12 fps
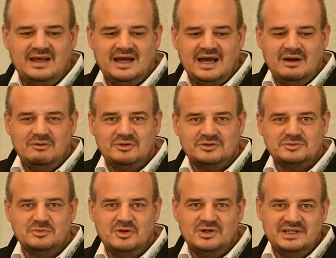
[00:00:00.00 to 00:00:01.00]
Our
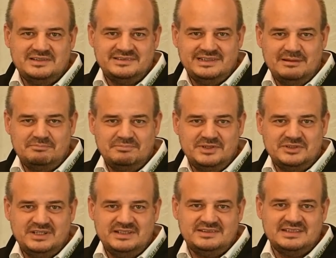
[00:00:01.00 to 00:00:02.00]
smallest lab
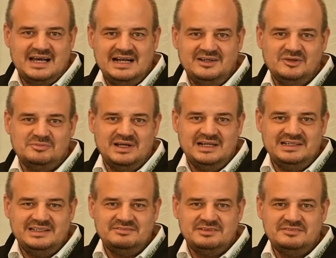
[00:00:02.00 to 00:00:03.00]
machines, the Haldrup
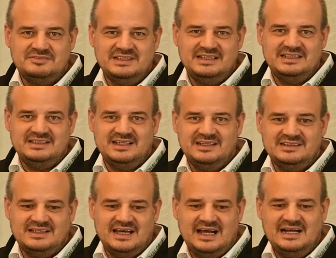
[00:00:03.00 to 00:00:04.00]
LT15 and the
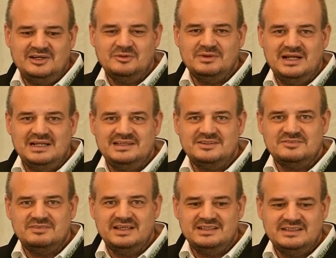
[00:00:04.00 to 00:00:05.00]
Haldrup
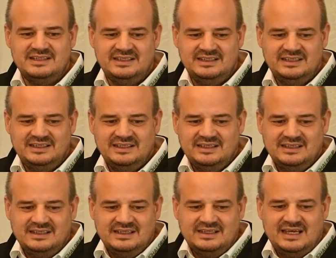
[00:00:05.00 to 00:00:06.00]
LT20,
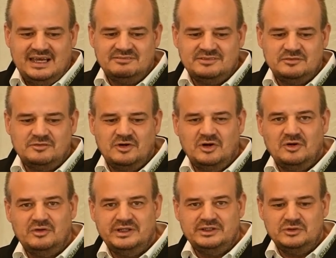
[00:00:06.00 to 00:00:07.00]
have the
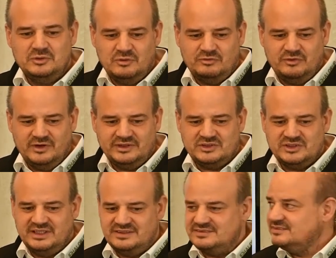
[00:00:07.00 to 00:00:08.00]
following new
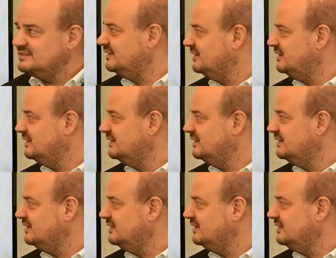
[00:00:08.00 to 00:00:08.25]
functions.